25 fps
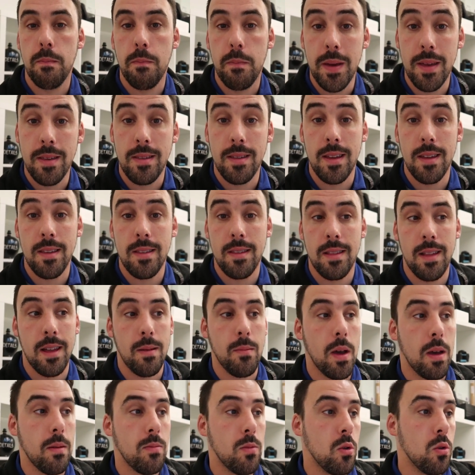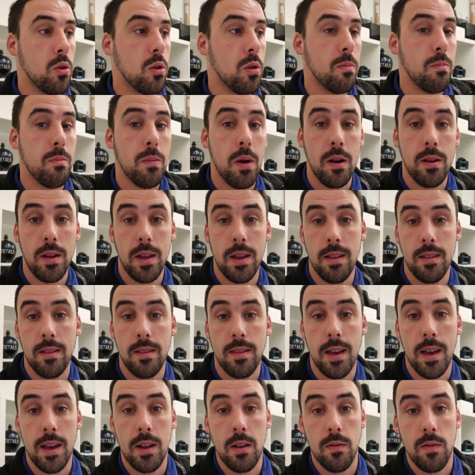business, like my YouTube marketing
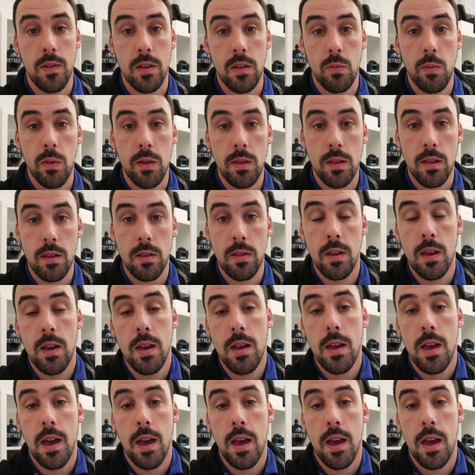side of this business.